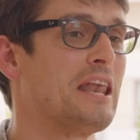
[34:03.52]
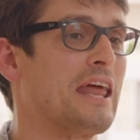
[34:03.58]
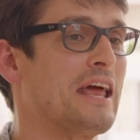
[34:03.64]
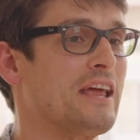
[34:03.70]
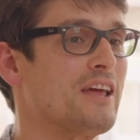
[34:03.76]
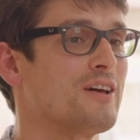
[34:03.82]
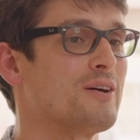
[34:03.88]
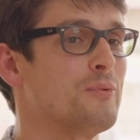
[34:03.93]

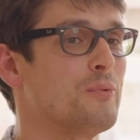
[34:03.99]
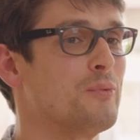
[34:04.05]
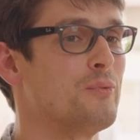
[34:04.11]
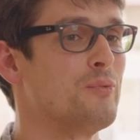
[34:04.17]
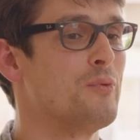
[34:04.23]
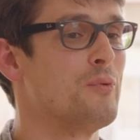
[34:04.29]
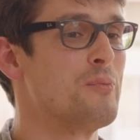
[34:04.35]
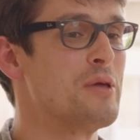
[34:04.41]
like
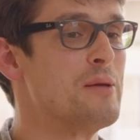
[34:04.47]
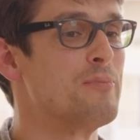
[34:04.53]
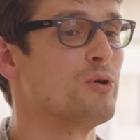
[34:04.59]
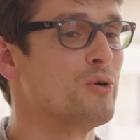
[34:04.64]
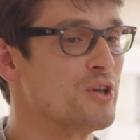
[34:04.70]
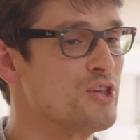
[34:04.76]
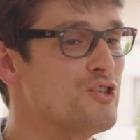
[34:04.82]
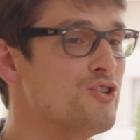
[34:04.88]
the
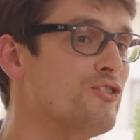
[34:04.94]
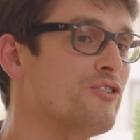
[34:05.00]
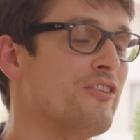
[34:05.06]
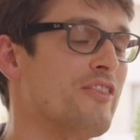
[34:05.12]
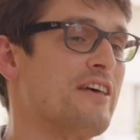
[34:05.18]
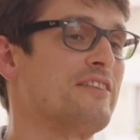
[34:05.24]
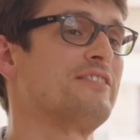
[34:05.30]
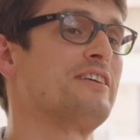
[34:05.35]
people who are
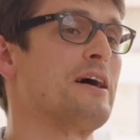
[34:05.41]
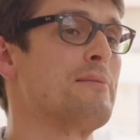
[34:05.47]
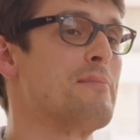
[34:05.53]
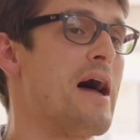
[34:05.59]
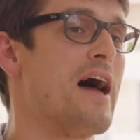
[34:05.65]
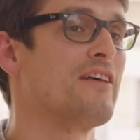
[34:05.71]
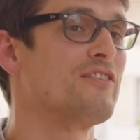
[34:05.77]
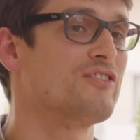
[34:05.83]
using their
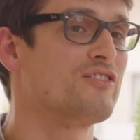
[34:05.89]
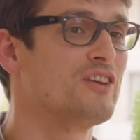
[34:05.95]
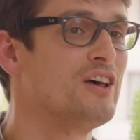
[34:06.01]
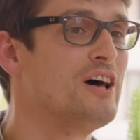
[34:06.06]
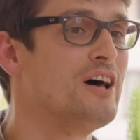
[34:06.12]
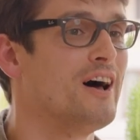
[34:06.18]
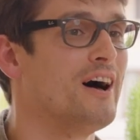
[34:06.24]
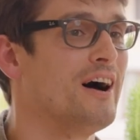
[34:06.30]

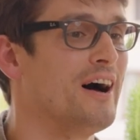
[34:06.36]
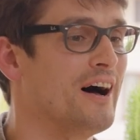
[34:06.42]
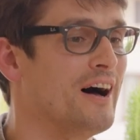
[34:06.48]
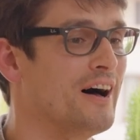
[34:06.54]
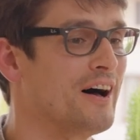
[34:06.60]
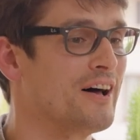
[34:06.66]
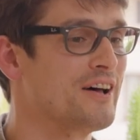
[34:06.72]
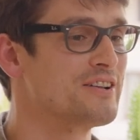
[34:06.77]
CMS,
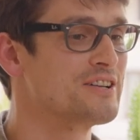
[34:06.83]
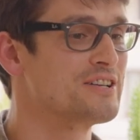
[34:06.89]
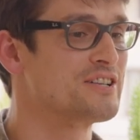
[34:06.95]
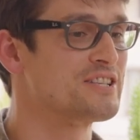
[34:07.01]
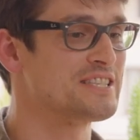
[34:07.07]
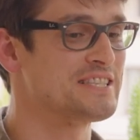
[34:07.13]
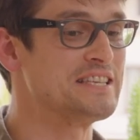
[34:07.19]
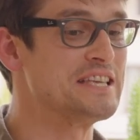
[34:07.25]
uh,
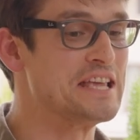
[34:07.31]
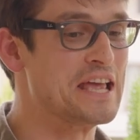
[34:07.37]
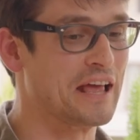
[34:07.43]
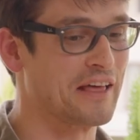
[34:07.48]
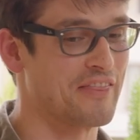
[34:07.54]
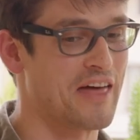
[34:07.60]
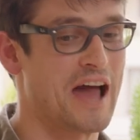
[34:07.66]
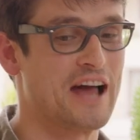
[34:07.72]

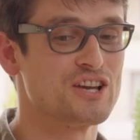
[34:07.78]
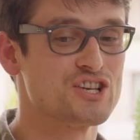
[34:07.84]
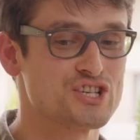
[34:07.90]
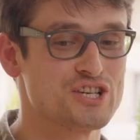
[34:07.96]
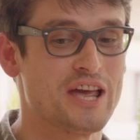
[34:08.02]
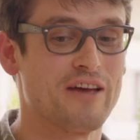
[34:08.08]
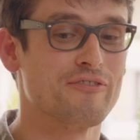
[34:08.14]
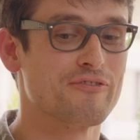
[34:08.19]
seeing that
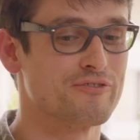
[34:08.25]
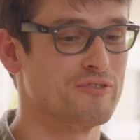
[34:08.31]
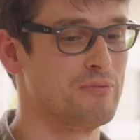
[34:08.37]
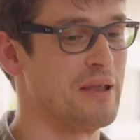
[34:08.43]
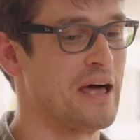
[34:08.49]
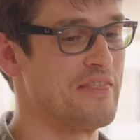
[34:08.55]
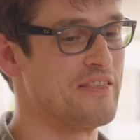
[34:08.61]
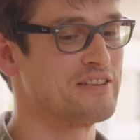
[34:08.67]
shift
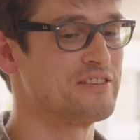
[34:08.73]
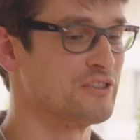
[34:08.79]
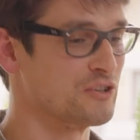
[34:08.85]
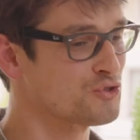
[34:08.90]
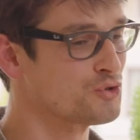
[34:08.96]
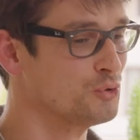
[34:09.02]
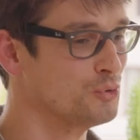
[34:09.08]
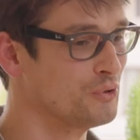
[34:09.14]
from like, this is
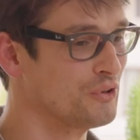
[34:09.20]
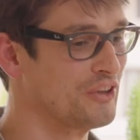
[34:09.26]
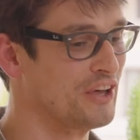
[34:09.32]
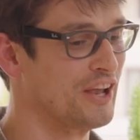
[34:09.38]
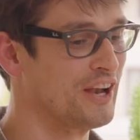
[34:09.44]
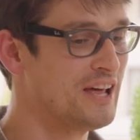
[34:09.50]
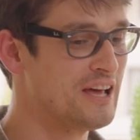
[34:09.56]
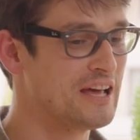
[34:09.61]
a tool
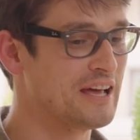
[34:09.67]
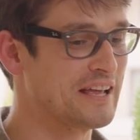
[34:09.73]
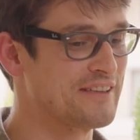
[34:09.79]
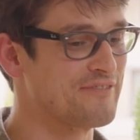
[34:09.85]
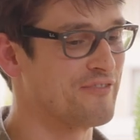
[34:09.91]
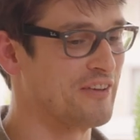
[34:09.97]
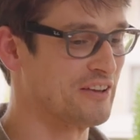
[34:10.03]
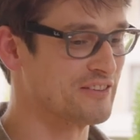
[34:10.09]
that
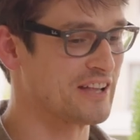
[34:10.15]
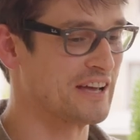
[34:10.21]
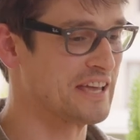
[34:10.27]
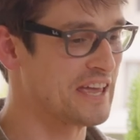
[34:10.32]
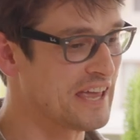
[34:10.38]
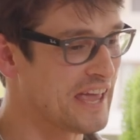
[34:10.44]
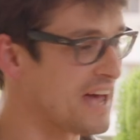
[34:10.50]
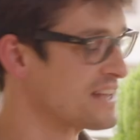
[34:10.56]
feels
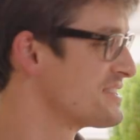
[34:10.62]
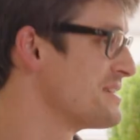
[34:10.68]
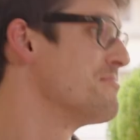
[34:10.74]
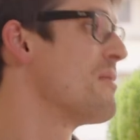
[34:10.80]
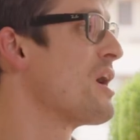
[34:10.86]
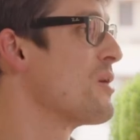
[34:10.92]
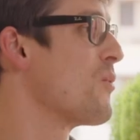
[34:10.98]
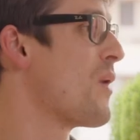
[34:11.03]
like it gets
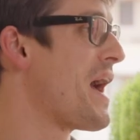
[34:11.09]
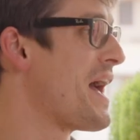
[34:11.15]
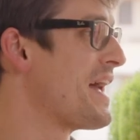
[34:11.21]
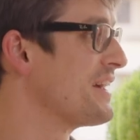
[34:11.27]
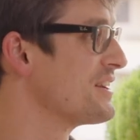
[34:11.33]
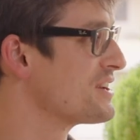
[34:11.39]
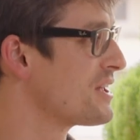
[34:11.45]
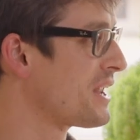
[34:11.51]
in my
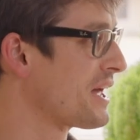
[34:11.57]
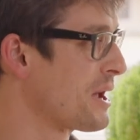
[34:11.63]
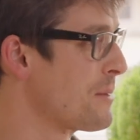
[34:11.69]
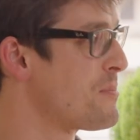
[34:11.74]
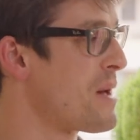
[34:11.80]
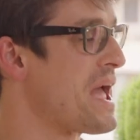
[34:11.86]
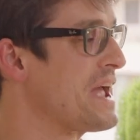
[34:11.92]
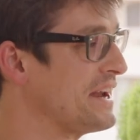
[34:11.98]
way and like
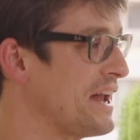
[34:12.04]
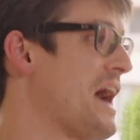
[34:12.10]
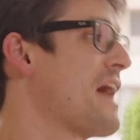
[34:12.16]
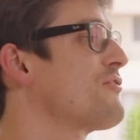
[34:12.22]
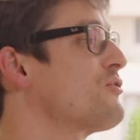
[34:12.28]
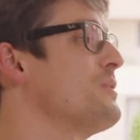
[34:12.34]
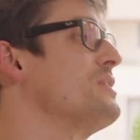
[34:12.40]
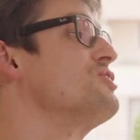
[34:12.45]
a pain I
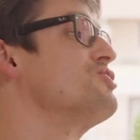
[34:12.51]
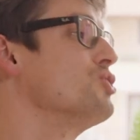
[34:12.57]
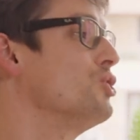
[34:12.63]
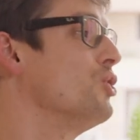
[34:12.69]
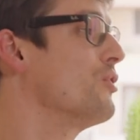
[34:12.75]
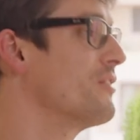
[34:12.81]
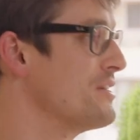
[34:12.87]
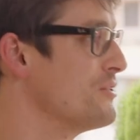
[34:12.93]
have to
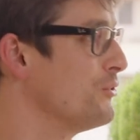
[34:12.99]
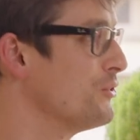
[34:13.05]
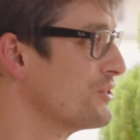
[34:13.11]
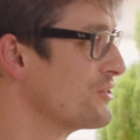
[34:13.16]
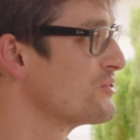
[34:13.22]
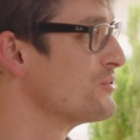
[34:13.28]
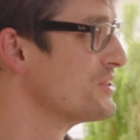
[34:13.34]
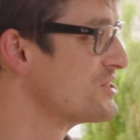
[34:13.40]
endure in
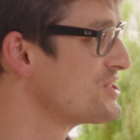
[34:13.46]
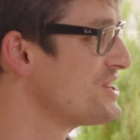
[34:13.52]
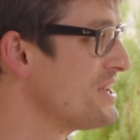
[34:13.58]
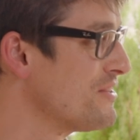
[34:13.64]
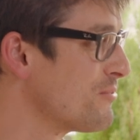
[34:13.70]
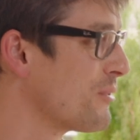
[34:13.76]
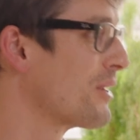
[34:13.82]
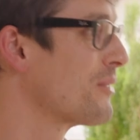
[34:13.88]
order to
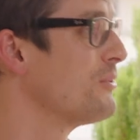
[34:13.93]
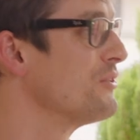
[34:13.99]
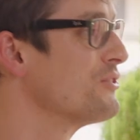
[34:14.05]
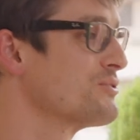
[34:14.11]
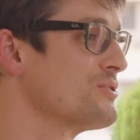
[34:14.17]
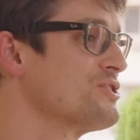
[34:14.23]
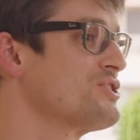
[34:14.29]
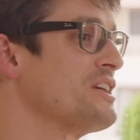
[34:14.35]
achieve what I
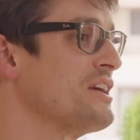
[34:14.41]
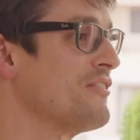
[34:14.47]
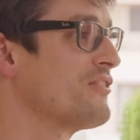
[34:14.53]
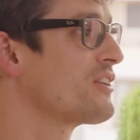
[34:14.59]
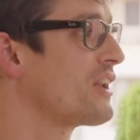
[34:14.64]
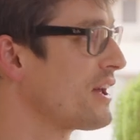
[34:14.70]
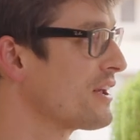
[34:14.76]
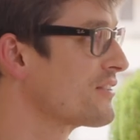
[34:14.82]
want to
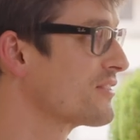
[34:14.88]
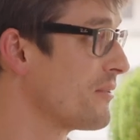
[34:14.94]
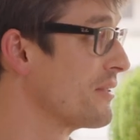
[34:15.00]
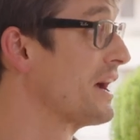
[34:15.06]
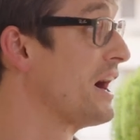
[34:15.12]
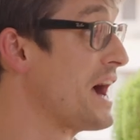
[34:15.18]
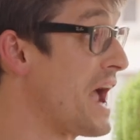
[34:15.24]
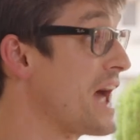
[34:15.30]
achieve to like
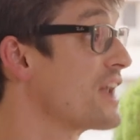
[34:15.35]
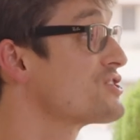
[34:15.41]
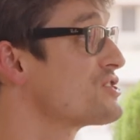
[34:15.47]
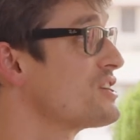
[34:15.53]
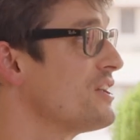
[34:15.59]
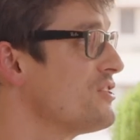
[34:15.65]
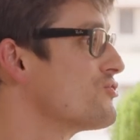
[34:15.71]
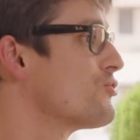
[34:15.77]
something I
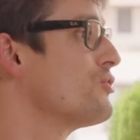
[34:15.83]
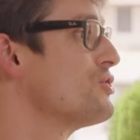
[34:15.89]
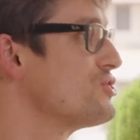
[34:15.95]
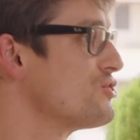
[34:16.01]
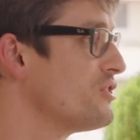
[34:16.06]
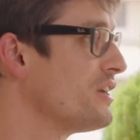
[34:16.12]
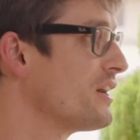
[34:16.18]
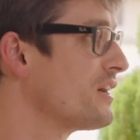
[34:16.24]
actually enjoy
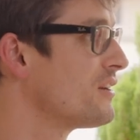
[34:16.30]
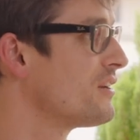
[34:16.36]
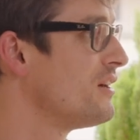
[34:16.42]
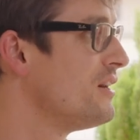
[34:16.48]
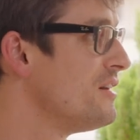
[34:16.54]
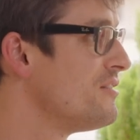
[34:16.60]
doing and